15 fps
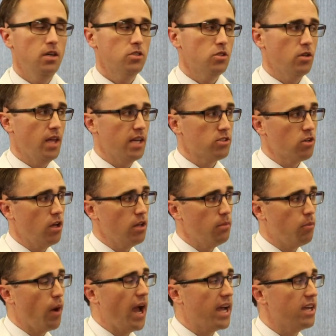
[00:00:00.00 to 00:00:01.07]
So that's called a
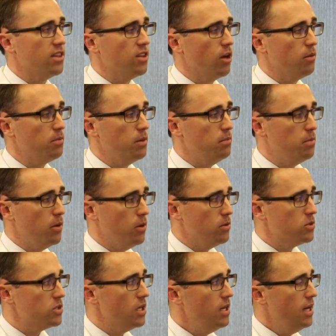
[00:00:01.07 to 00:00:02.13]
brachytherapy
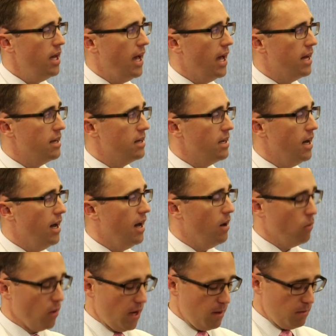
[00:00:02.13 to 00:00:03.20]
boost, and
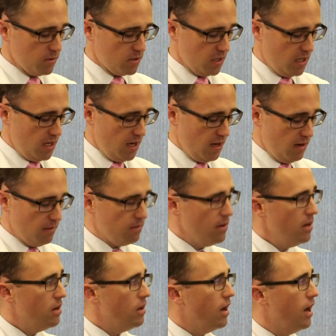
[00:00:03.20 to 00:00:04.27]
uh, we're able to give
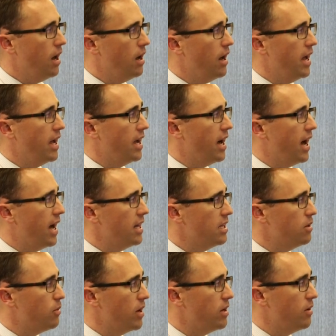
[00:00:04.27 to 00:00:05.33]
uh, a
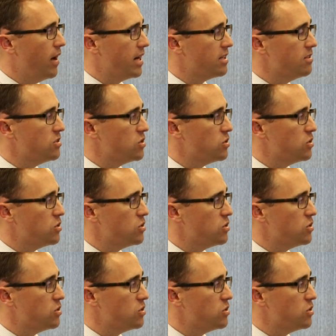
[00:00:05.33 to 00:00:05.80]
highly radioactive